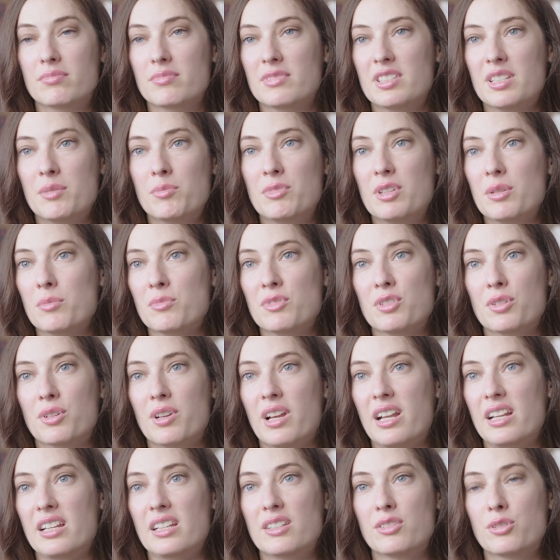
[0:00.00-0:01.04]
symptoms
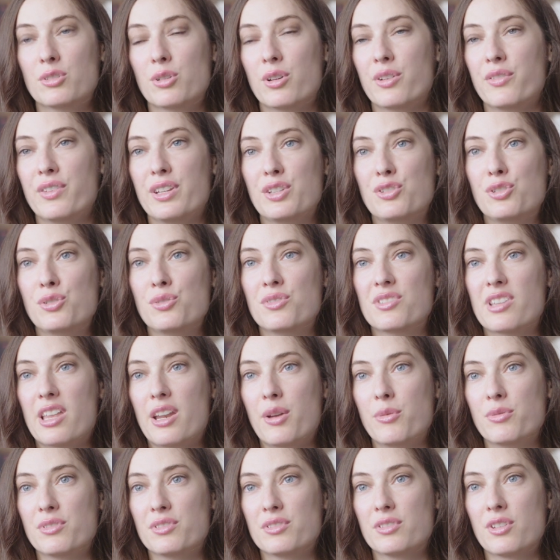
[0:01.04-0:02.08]
or any sort of issues that
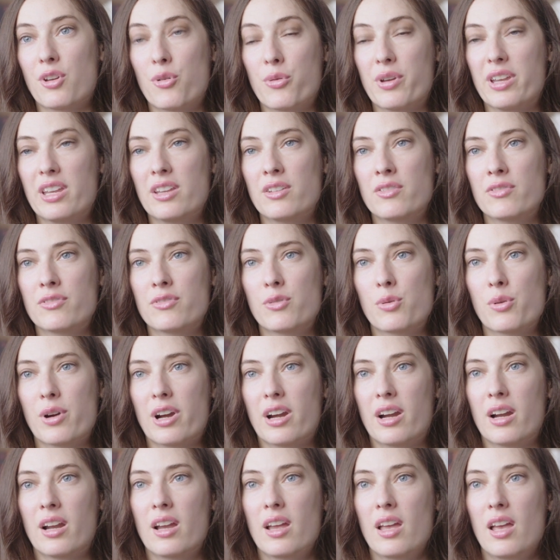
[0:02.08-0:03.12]
I was going in
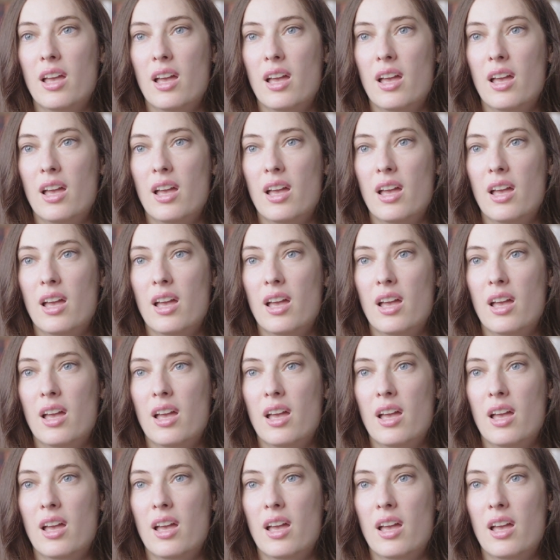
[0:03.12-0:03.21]
for.